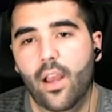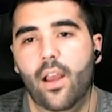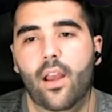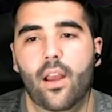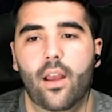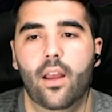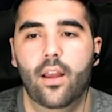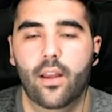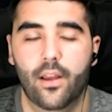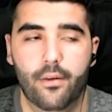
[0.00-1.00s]

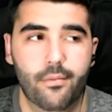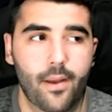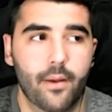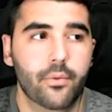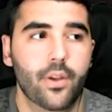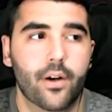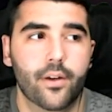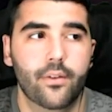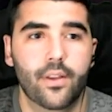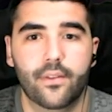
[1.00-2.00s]
I would
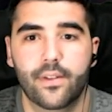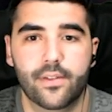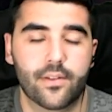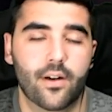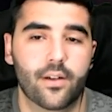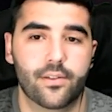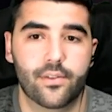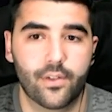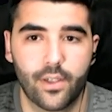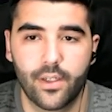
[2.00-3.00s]
argue that this card is
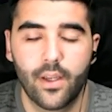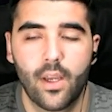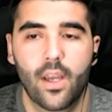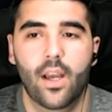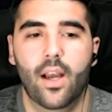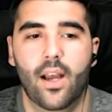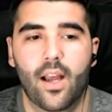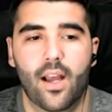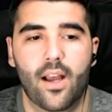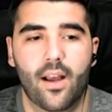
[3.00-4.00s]
good,
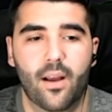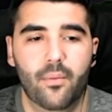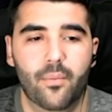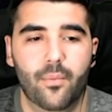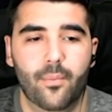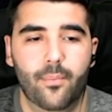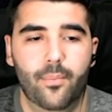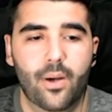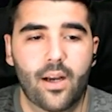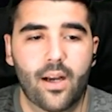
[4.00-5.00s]

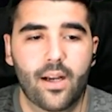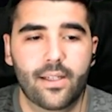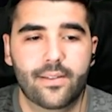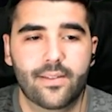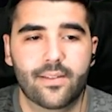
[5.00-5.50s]
but